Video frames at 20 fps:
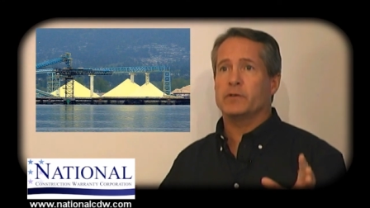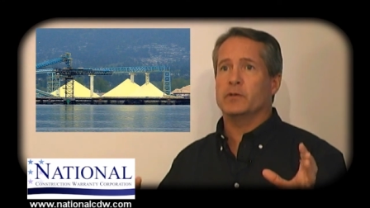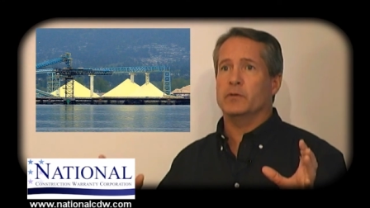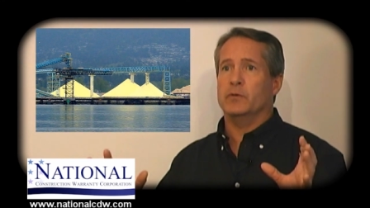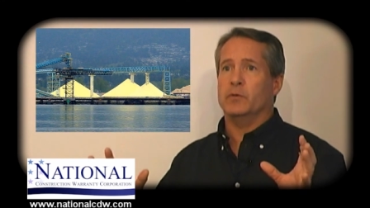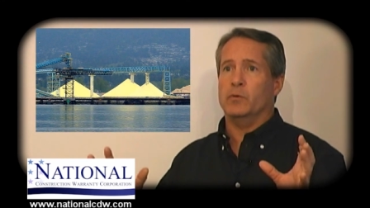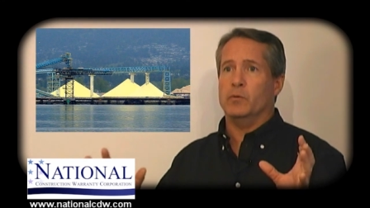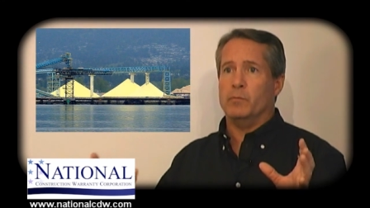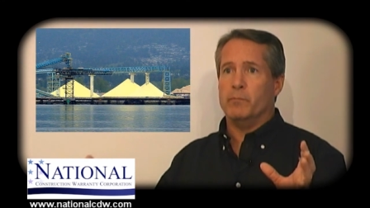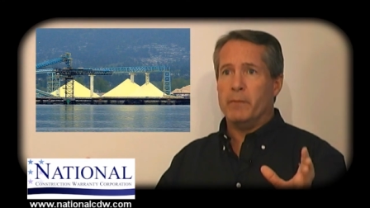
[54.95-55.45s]

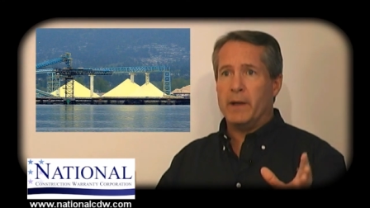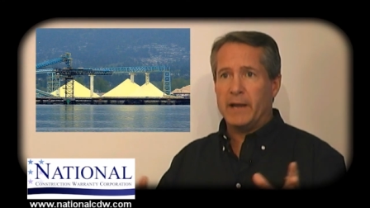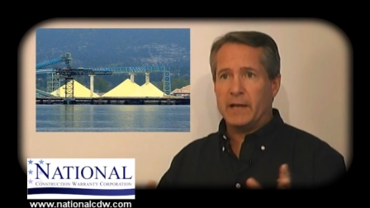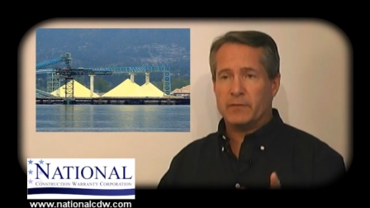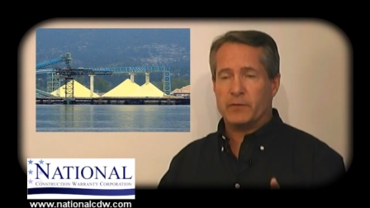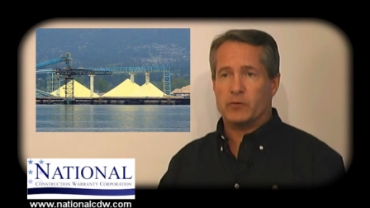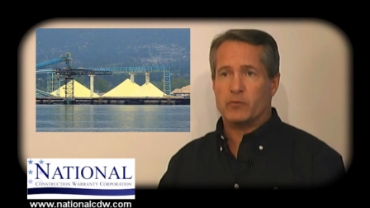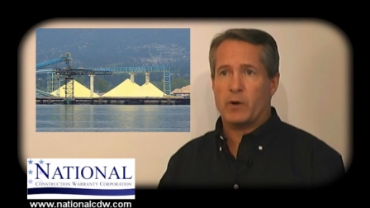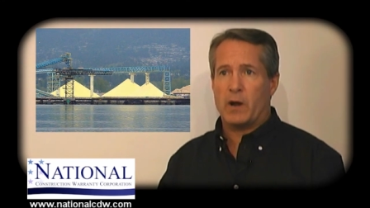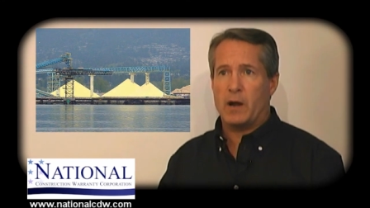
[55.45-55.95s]
to
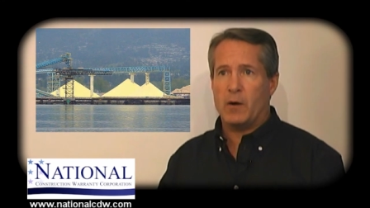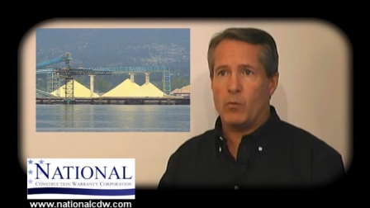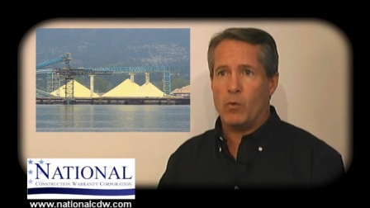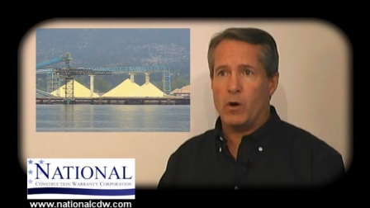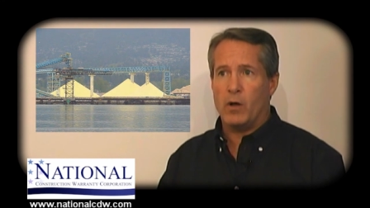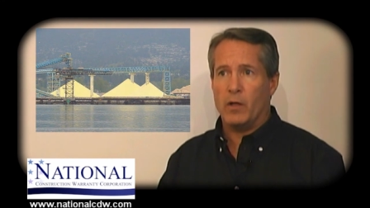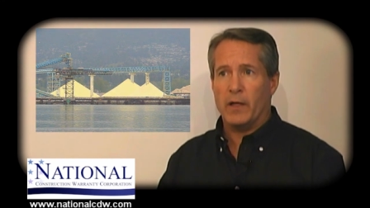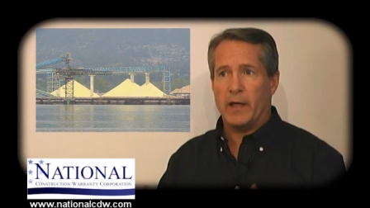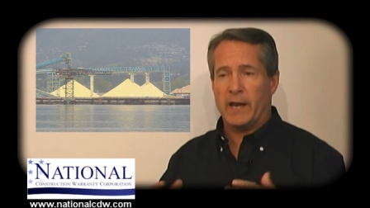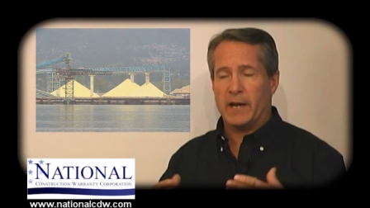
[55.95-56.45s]
make the
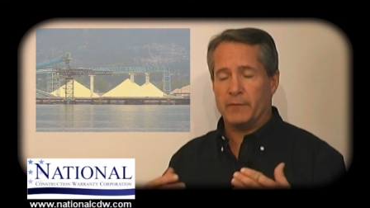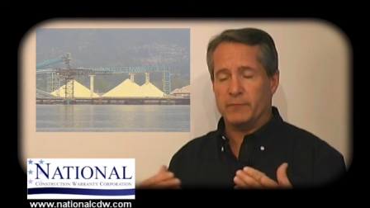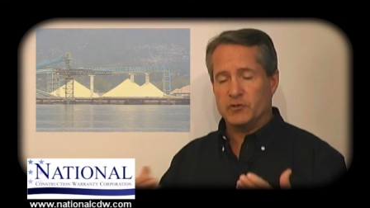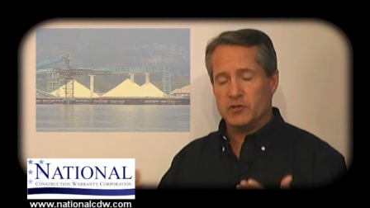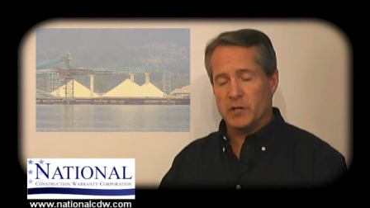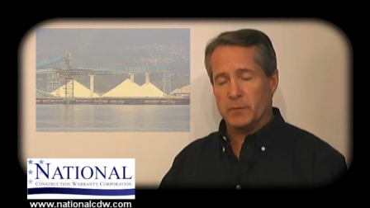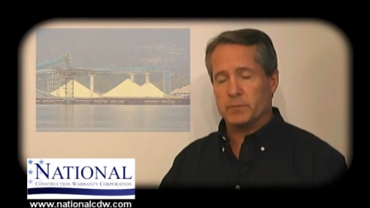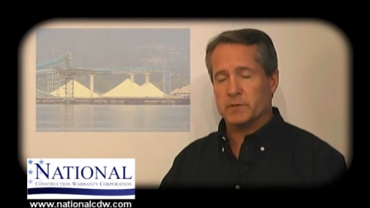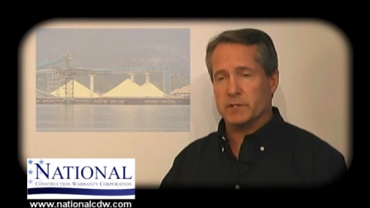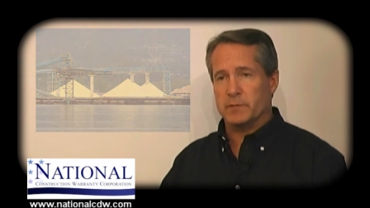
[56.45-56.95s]
drywall out of
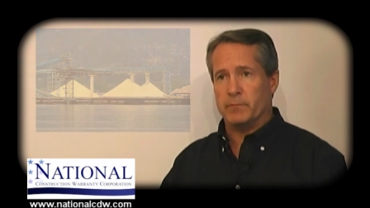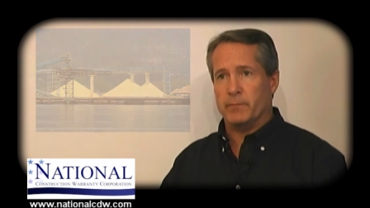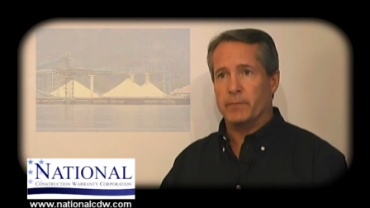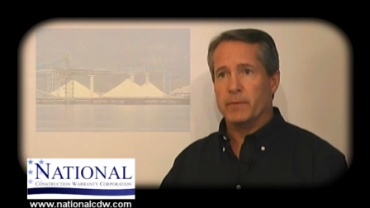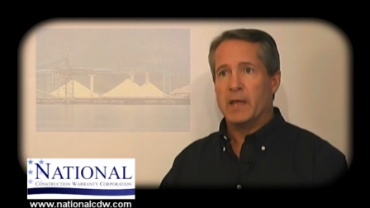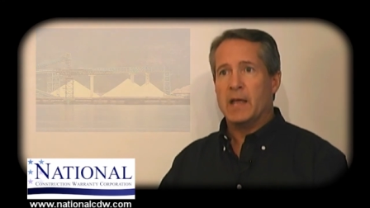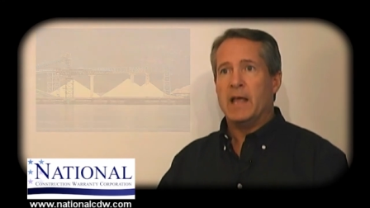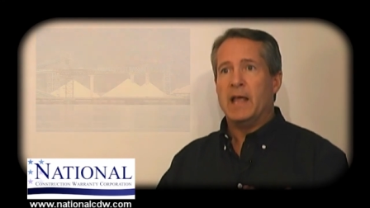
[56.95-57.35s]
gypsum,